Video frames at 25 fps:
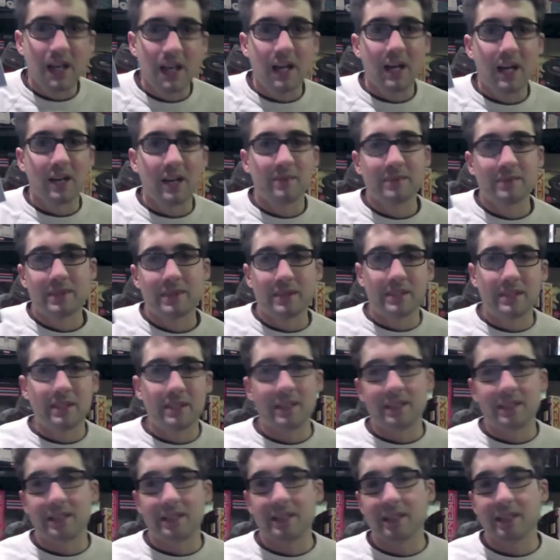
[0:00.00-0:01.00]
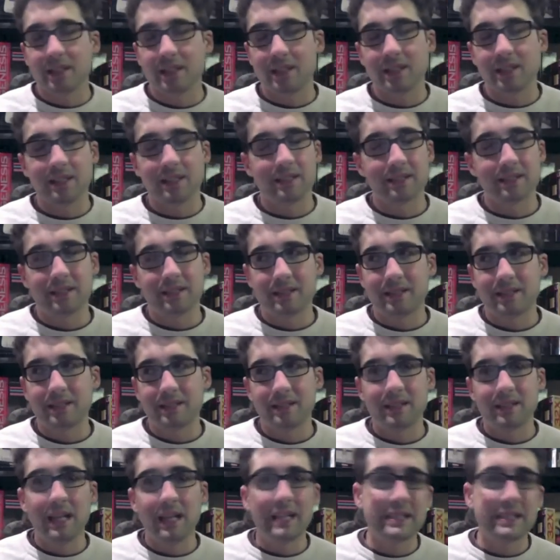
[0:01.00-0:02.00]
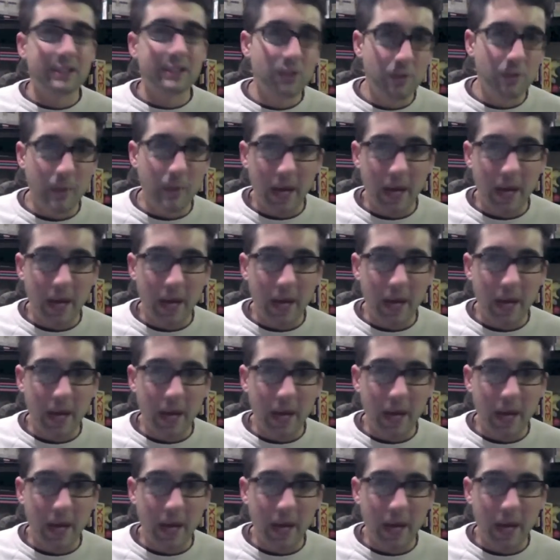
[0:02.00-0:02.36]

It's not too